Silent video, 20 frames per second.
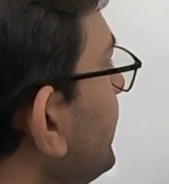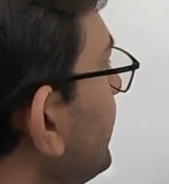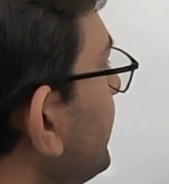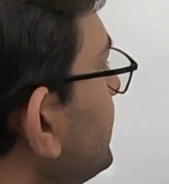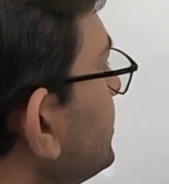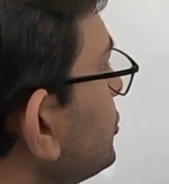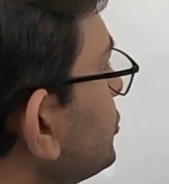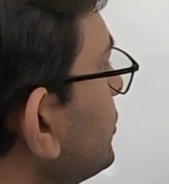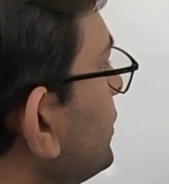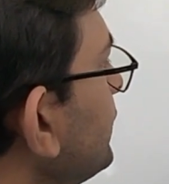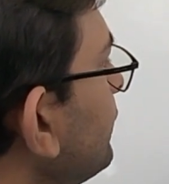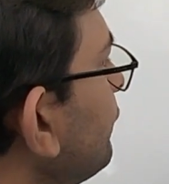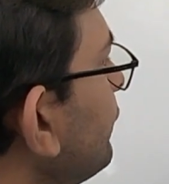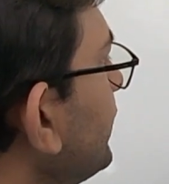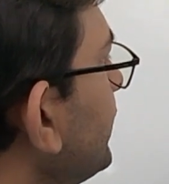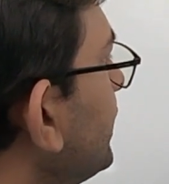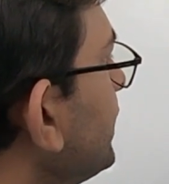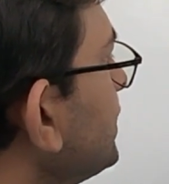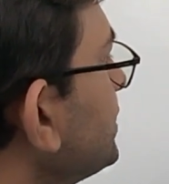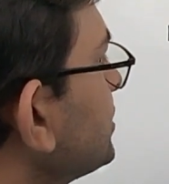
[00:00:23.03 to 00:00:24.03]
tends to
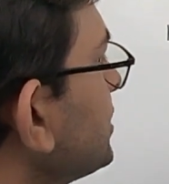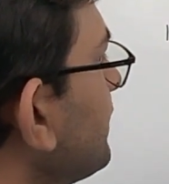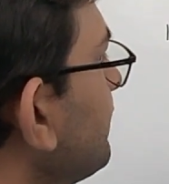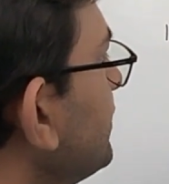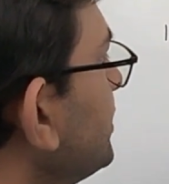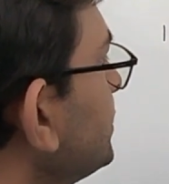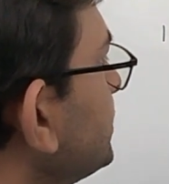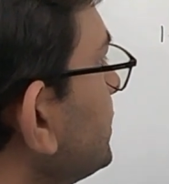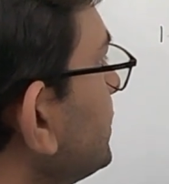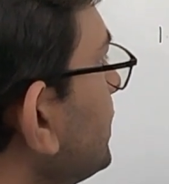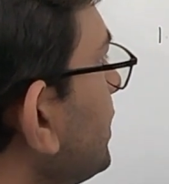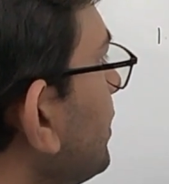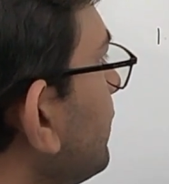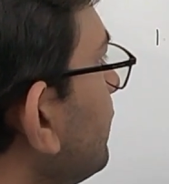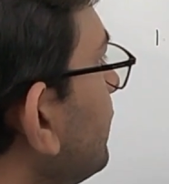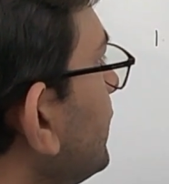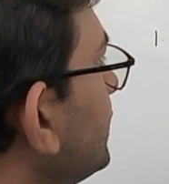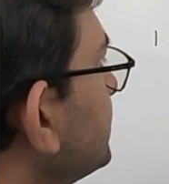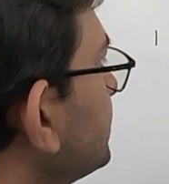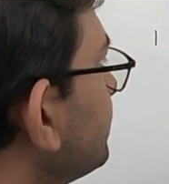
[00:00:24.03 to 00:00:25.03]
infinity, summation r
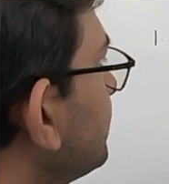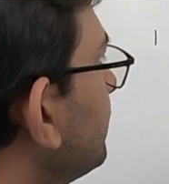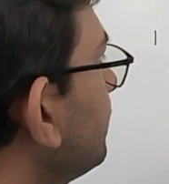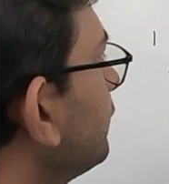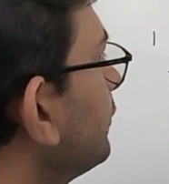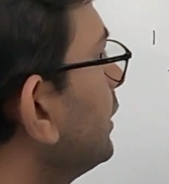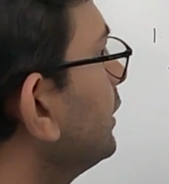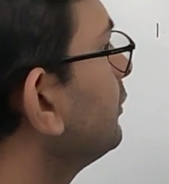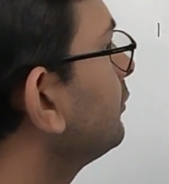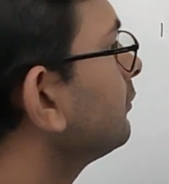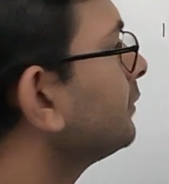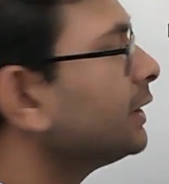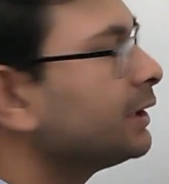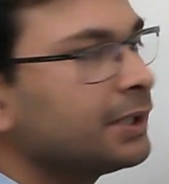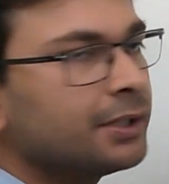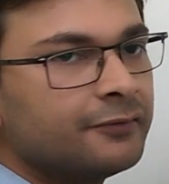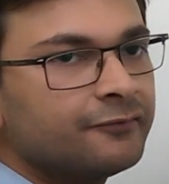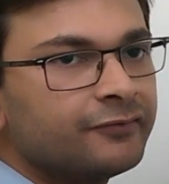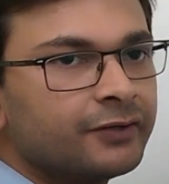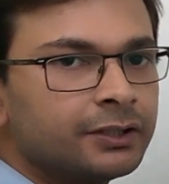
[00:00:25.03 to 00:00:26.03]
runs from 1 to n
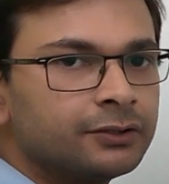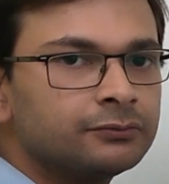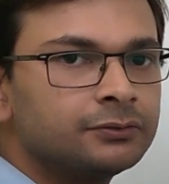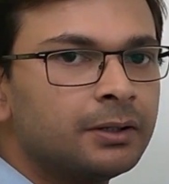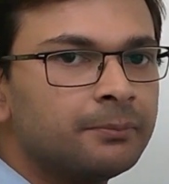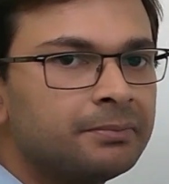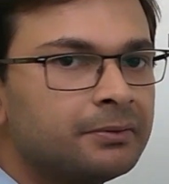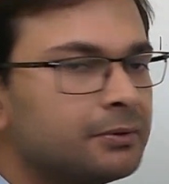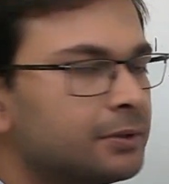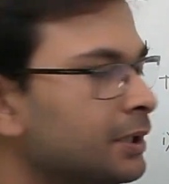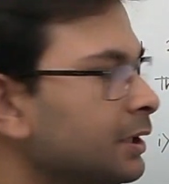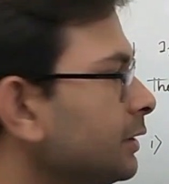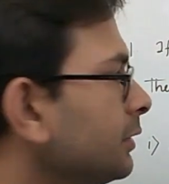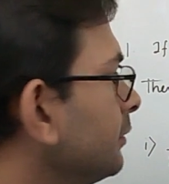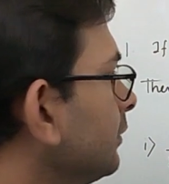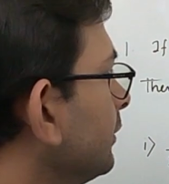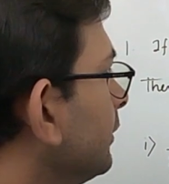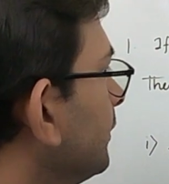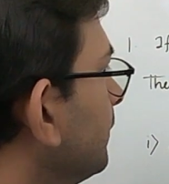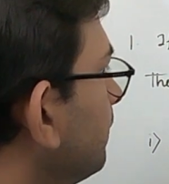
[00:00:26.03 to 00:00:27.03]
alpha to the power r
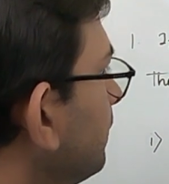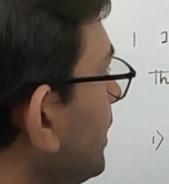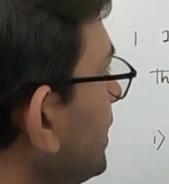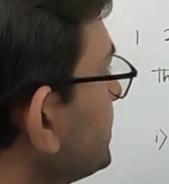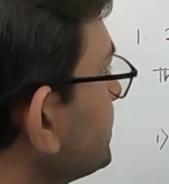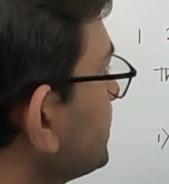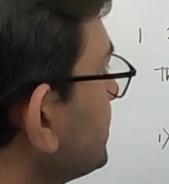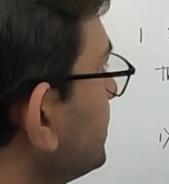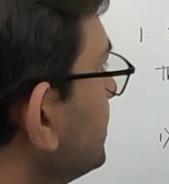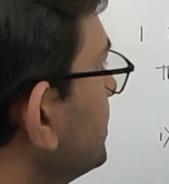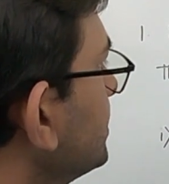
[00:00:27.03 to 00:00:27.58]
plus